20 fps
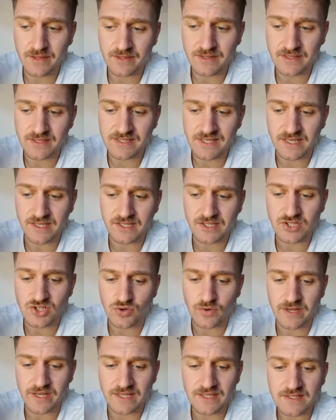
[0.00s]
this
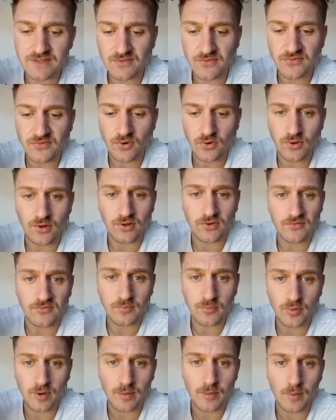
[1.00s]
industry isn't full
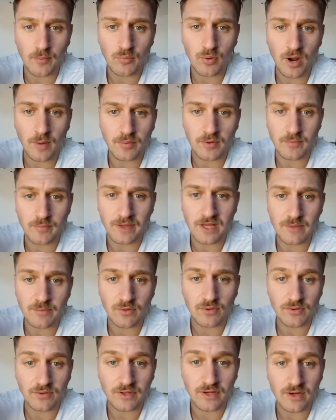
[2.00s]
of prim and proper
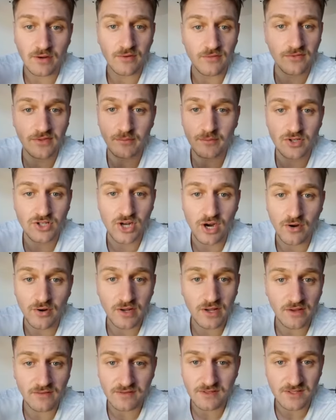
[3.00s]
people. You know the
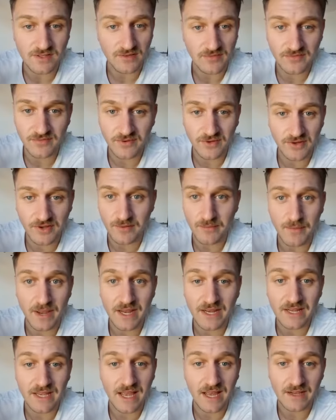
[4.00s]
majority of us are fucking
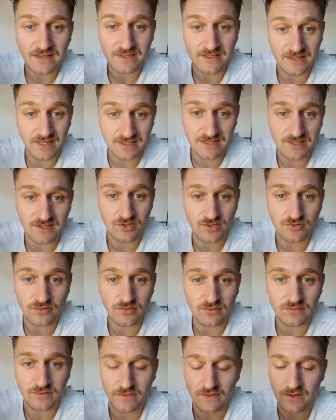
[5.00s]
maniacs, and that's the
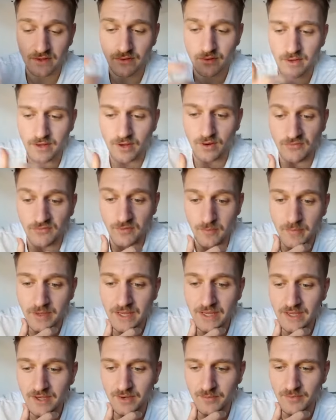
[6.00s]
truth. You know I know for
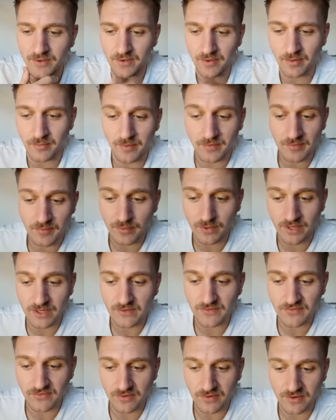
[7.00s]
me, I'm a, I'm a
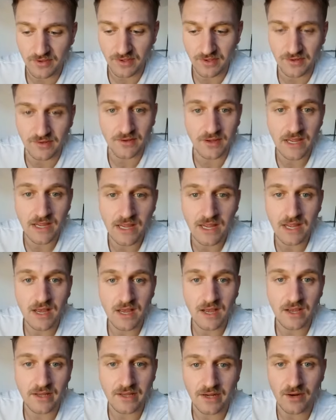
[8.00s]
pretty fucking
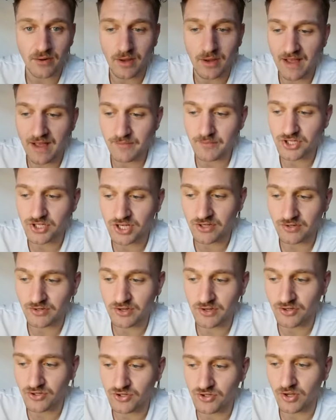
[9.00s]
you know, I have my shit
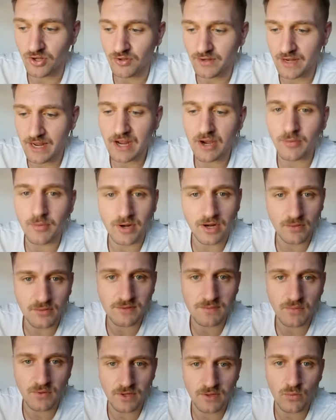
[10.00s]
under control now, but I
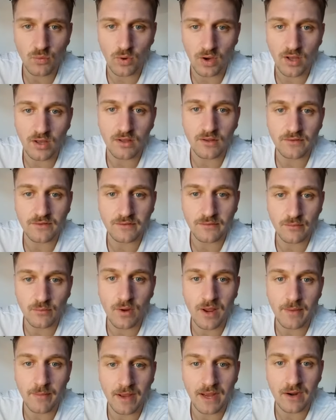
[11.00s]
was pretty wild
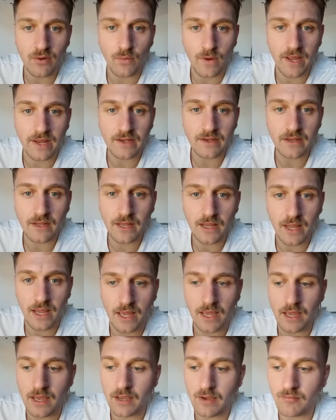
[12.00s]
way back when.
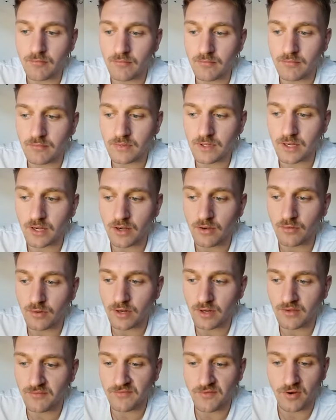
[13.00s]
Um, you know, when
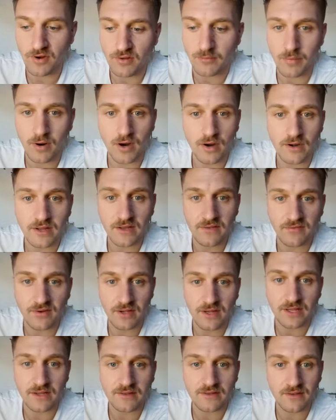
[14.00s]
I can fucking party if I
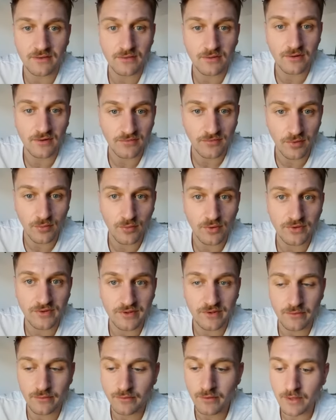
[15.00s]
need to or if I want
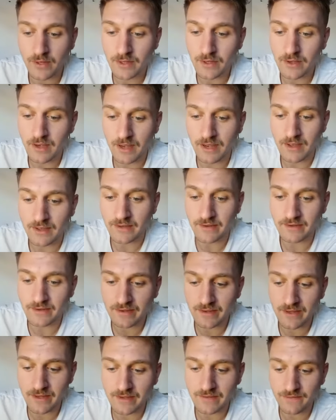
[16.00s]
to. And
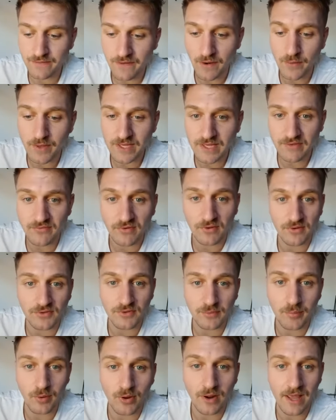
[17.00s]
it's very difficult
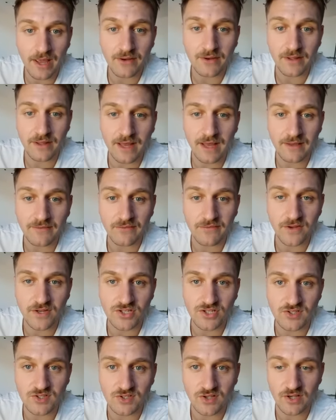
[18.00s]
to pull out of that
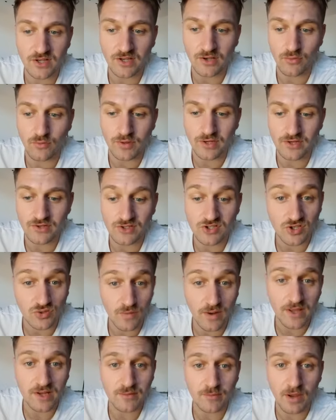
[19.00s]
vicious cycle when you're
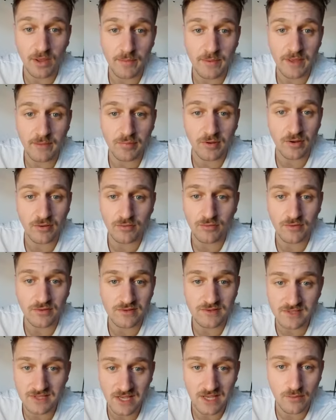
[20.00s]
surrounded by people who are
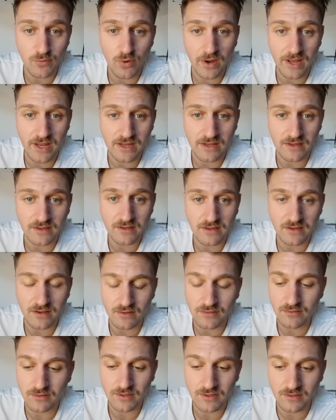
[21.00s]
the same way, you
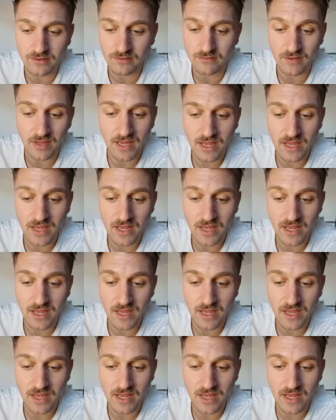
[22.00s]
know, and you